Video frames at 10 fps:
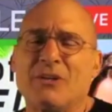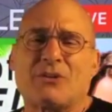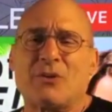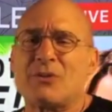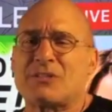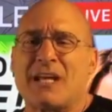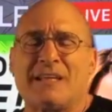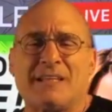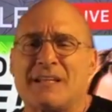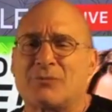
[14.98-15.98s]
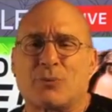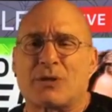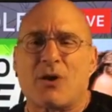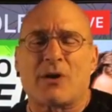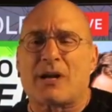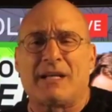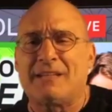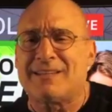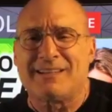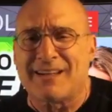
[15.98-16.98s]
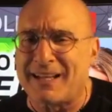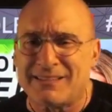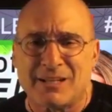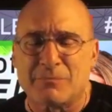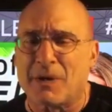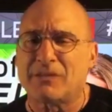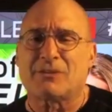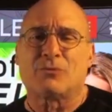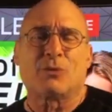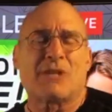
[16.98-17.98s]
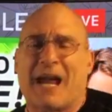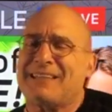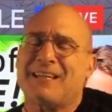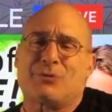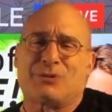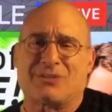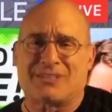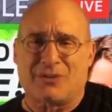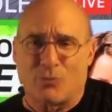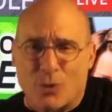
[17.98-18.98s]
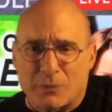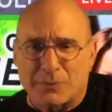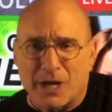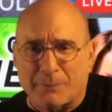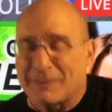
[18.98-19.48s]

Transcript: Thursday. I think we're going on 18, 19 months, and we I think we're just getting warmed up.